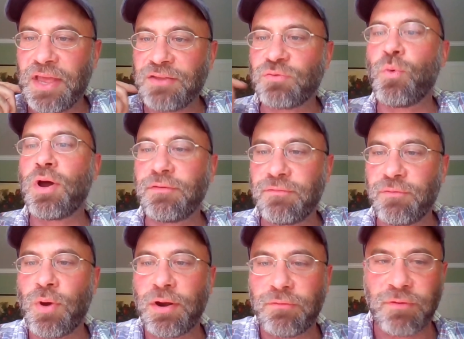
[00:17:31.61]
is one
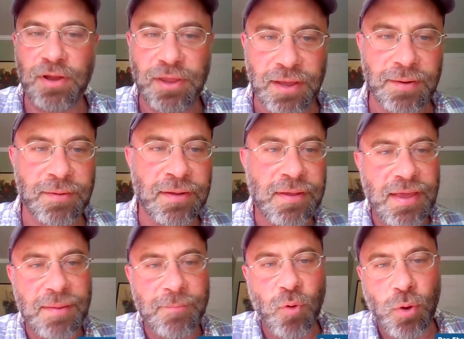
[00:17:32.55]
of really an
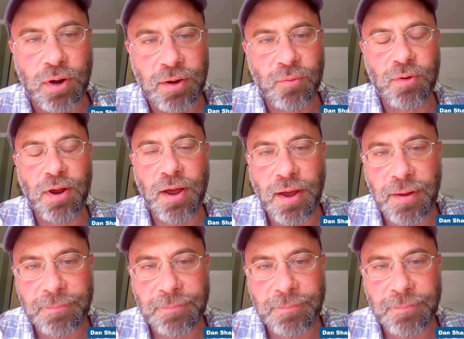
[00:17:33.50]
important